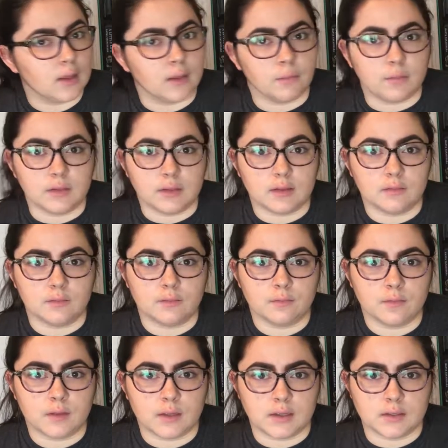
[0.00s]
I believe
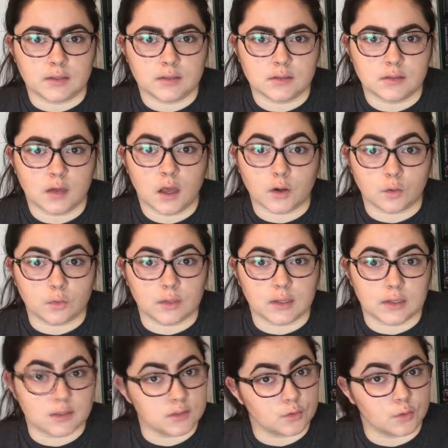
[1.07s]
it's not only
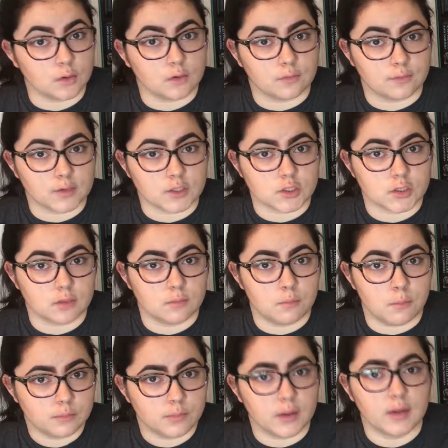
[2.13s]
historical fiction,
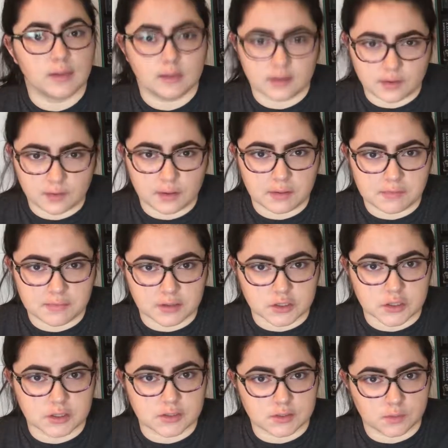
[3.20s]
but literary
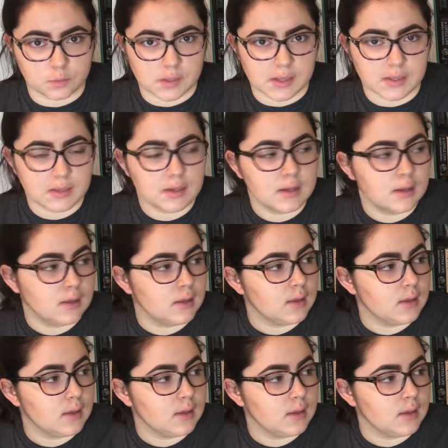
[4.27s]
fiction as well.